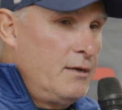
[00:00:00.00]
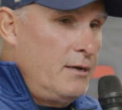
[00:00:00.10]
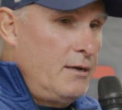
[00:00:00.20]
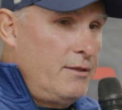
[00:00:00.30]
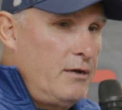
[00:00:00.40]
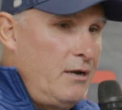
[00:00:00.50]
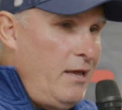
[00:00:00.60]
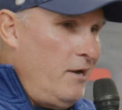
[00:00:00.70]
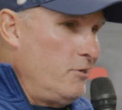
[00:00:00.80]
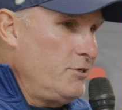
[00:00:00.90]
They got
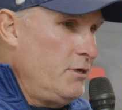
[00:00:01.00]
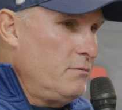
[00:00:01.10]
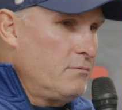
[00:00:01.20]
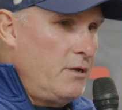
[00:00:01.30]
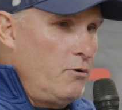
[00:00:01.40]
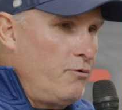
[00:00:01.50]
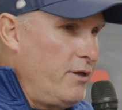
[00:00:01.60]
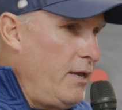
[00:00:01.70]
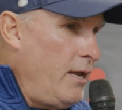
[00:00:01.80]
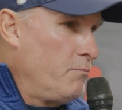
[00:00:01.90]
energy. They know the
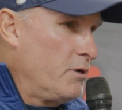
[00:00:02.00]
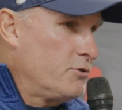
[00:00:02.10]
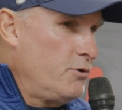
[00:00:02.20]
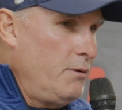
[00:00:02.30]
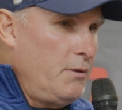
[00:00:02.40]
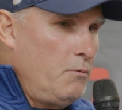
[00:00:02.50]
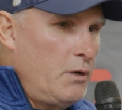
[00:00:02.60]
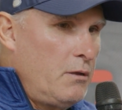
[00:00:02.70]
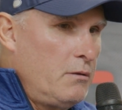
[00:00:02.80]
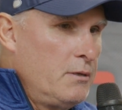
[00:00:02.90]
game extremely
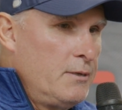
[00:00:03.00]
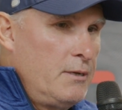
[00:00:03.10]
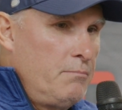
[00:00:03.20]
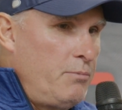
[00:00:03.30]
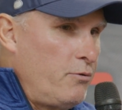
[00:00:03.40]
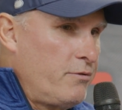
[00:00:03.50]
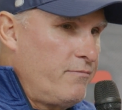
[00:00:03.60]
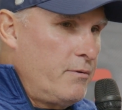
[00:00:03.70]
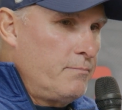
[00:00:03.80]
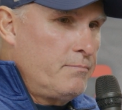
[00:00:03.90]
well, both of
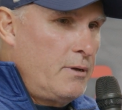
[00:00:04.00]
them.